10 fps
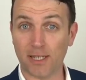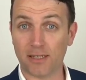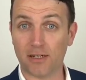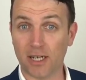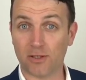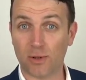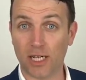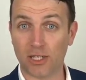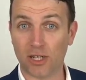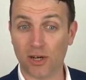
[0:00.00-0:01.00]
price earnings
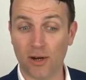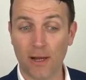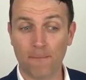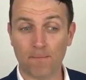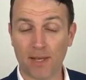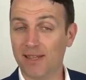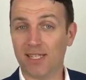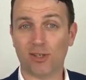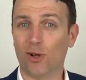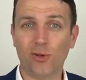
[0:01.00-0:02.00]
ratio? And
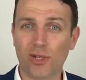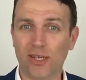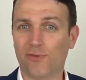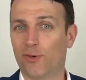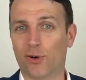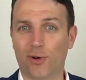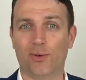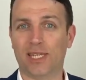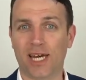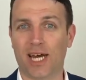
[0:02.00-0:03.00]
that's all you need for
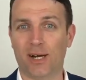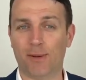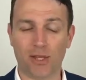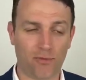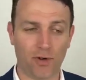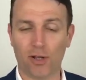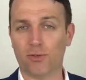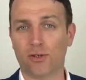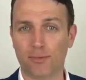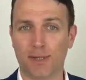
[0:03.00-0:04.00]
retirement. You
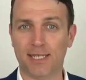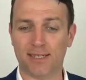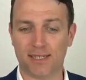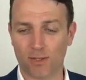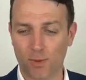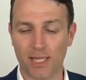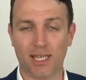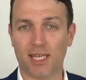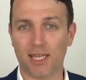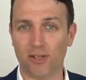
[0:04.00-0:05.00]
follow those businesses when
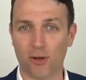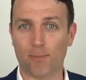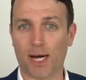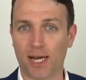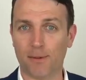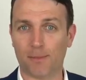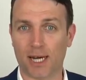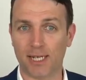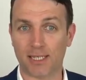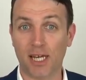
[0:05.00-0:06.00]
they hit your buying
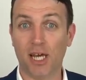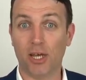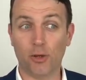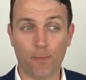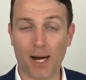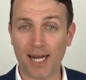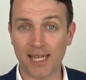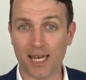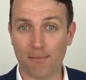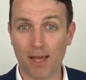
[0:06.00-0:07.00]
price, you buy
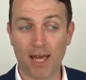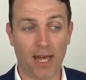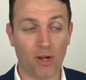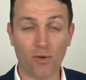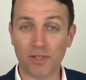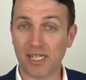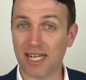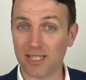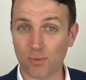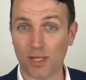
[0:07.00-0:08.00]
them, and over the
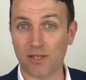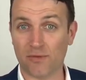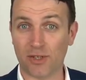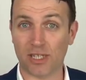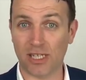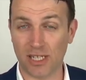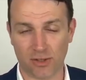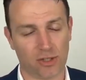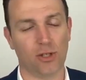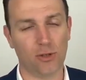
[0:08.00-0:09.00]
next 20 30
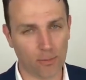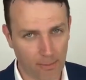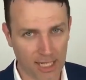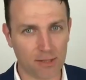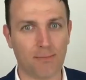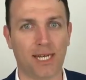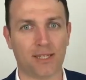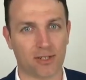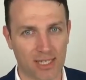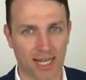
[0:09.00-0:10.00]
years, you'll do much
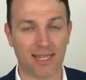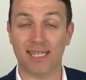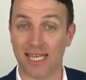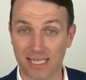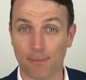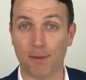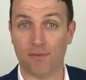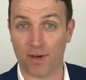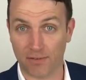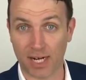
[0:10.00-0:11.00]
better than the
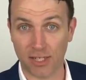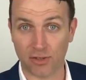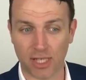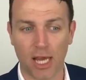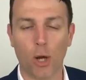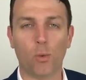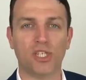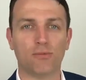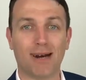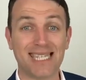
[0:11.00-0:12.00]
S&P 500,
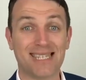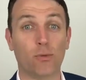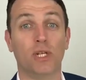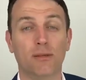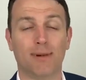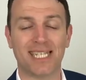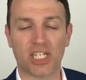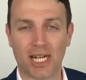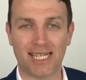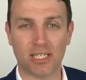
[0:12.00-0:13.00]
which with
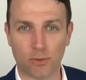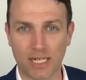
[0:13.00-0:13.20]
much less